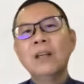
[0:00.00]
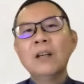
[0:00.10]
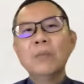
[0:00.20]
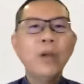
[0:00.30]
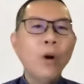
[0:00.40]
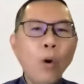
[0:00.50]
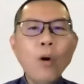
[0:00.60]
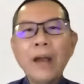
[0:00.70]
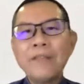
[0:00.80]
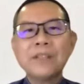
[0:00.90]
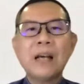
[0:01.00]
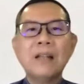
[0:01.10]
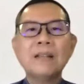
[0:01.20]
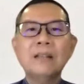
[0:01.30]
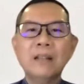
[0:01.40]
We all have
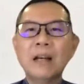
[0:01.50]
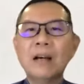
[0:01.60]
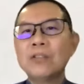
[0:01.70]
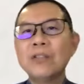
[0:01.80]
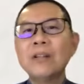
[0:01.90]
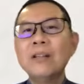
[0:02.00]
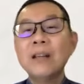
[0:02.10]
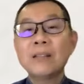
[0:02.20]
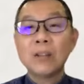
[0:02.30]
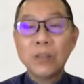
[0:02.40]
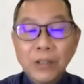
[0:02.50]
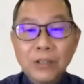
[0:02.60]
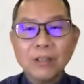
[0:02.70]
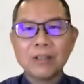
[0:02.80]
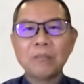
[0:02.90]
started in our journey as a
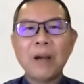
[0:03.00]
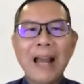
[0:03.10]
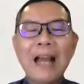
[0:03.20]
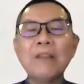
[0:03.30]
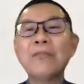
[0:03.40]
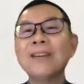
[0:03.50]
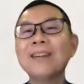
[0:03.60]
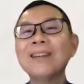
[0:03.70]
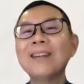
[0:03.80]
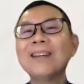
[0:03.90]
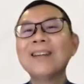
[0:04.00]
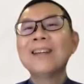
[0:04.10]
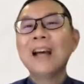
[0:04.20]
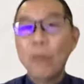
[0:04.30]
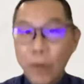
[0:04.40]
Christian by having
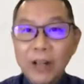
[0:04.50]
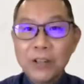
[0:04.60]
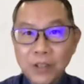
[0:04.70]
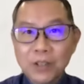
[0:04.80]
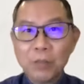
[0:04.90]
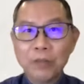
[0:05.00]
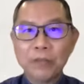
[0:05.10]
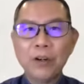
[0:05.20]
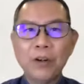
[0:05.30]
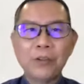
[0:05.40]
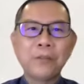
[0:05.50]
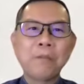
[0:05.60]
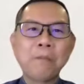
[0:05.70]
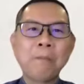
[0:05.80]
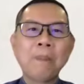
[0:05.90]
a relationship with God.
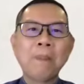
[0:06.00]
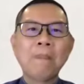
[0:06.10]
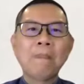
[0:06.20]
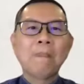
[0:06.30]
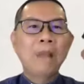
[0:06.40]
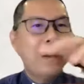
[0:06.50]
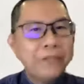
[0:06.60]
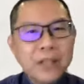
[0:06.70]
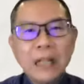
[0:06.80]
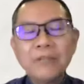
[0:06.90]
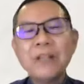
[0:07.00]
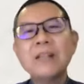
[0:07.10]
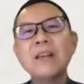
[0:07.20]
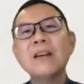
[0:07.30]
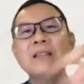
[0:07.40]
After 11
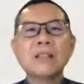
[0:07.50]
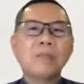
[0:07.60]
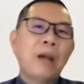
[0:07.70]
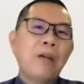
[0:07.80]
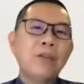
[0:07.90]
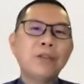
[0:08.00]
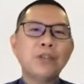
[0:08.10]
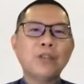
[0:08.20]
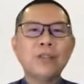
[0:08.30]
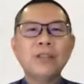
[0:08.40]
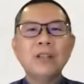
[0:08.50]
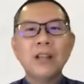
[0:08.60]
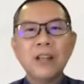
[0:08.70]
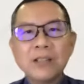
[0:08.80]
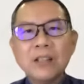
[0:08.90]
years as a parish,
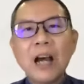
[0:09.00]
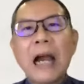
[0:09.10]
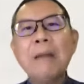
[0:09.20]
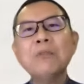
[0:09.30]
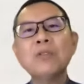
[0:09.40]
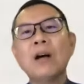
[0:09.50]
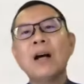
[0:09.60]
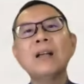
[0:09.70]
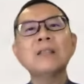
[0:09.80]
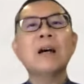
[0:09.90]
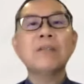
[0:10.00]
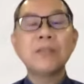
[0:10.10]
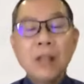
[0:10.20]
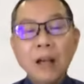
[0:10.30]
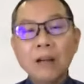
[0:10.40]
it is time to ask
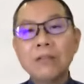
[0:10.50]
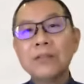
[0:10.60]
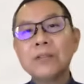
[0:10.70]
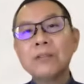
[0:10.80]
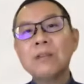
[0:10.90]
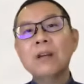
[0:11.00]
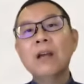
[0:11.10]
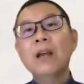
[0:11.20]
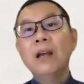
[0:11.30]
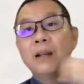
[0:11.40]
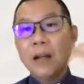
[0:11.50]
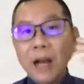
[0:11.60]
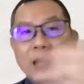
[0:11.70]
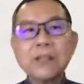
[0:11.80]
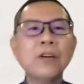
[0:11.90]
ourselves and
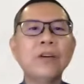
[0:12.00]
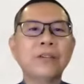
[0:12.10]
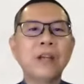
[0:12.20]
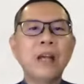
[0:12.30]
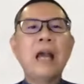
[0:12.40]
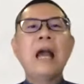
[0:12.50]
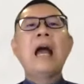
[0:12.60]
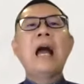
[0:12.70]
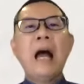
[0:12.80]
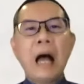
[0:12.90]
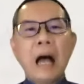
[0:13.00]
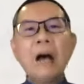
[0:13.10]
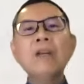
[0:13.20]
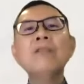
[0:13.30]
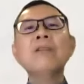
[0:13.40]
ask God,
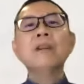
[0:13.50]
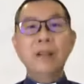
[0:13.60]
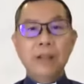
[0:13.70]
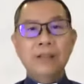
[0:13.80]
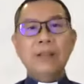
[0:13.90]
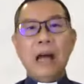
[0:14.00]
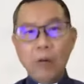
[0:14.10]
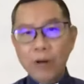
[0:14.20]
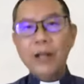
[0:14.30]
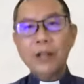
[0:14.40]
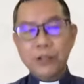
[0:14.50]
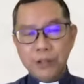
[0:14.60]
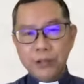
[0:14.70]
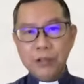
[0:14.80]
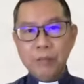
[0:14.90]
how is our
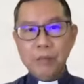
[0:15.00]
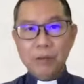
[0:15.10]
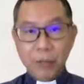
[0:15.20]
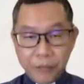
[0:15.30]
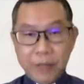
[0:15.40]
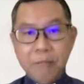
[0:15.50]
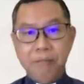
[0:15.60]
relationship with Him?